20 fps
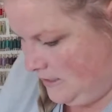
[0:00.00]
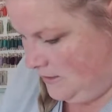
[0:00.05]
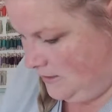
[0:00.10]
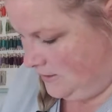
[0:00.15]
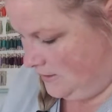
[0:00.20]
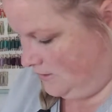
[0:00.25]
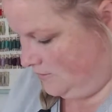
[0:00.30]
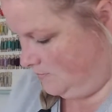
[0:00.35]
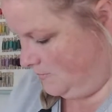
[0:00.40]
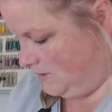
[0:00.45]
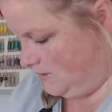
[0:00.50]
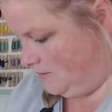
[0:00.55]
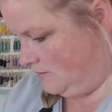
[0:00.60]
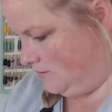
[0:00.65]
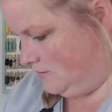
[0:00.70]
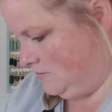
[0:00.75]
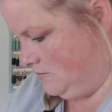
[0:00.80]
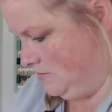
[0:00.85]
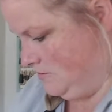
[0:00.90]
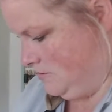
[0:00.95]
I'm
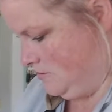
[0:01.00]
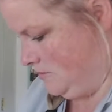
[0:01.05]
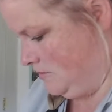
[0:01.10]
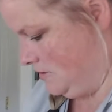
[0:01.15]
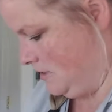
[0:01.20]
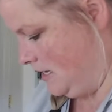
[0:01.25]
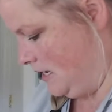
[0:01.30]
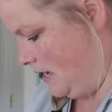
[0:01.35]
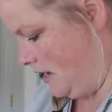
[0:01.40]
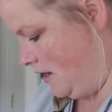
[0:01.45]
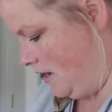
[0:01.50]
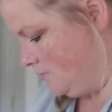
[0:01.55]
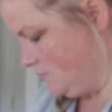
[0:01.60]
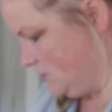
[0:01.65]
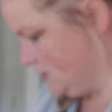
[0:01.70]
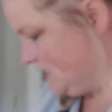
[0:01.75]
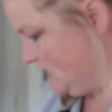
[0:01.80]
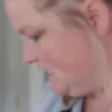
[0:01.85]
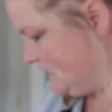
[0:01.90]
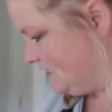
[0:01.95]

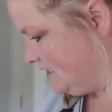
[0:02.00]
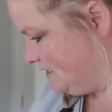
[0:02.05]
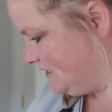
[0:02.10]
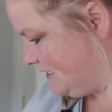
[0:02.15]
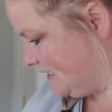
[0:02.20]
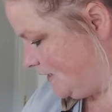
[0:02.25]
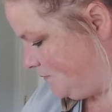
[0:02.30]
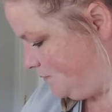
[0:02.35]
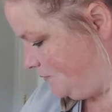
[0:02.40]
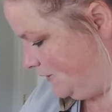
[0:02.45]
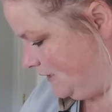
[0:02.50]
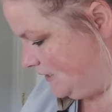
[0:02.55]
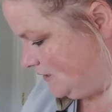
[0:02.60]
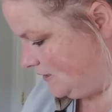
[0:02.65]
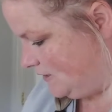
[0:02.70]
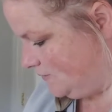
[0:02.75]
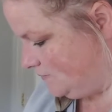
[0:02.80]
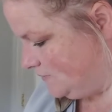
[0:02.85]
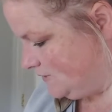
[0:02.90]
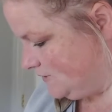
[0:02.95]
just going to stick a pin
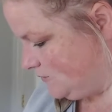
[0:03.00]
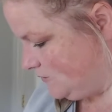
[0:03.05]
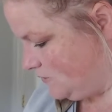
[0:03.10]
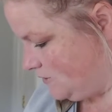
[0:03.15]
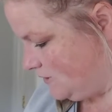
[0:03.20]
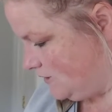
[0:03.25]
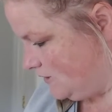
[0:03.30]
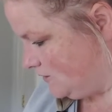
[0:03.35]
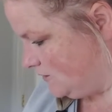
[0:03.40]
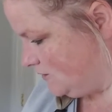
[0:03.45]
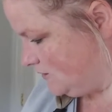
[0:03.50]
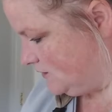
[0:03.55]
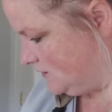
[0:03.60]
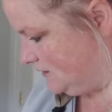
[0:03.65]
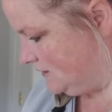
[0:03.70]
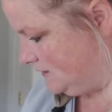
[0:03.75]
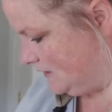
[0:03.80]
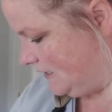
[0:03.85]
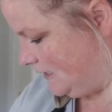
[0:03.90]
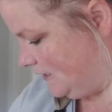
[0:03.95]
in them so that they'll
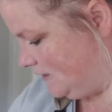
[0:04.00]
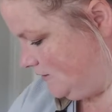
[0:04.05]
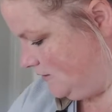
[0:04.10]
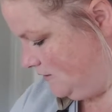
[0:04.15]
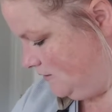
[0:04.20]
stay.